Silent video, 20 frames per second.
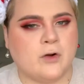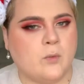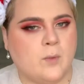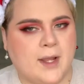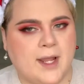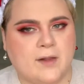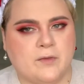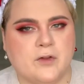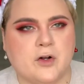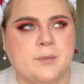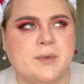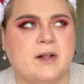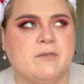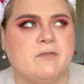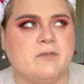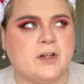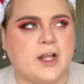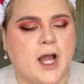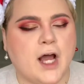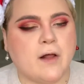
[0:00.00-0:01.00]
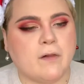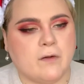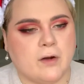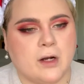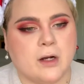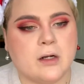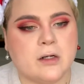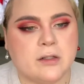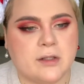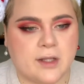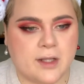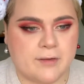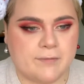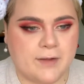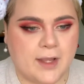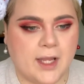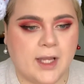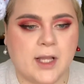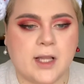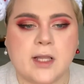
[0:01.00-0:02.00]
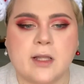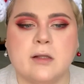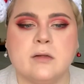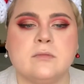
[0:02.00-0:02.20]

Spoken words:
way, a little bit of color to the face.